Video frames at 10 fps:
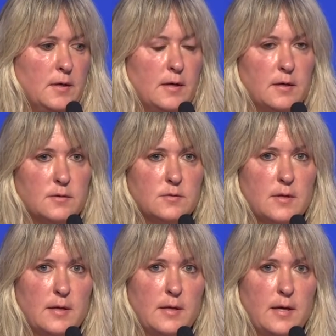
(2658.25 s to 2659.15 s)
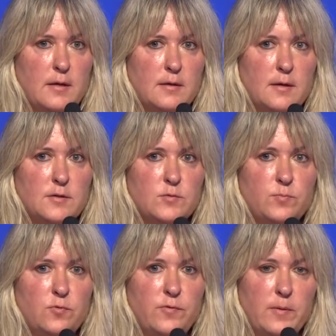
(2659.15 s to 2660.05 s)
And anti
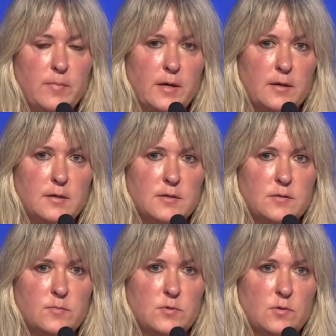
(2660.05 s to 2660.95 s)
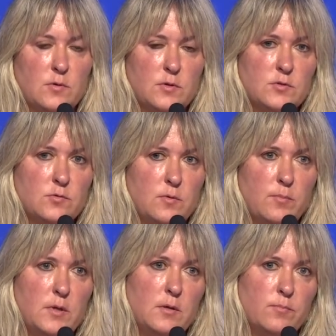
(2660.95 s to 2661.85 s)
spoofing mechanisms are
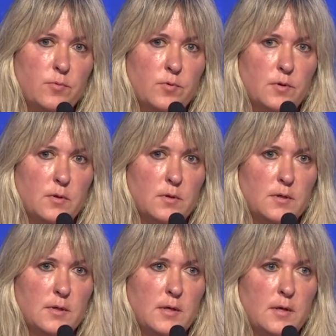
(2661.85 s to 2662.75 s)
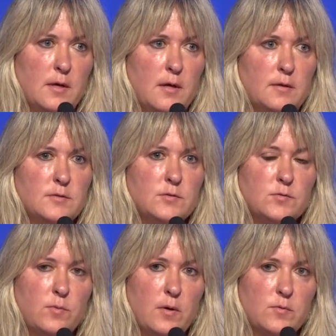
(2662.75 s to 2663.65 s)
extremely important. And this
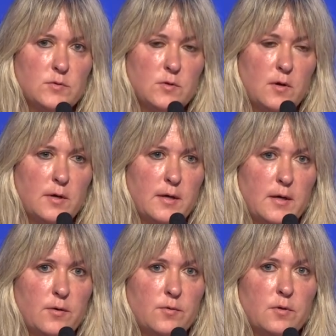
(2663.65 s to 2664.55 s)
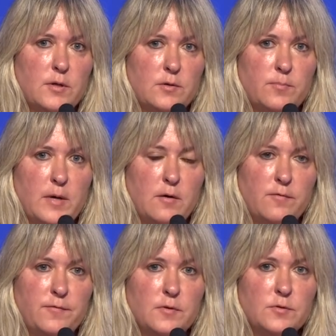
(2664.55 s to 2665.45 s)
is where I was talking earlier
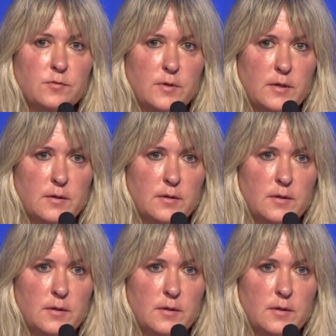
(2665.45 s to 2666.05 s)
about filtering.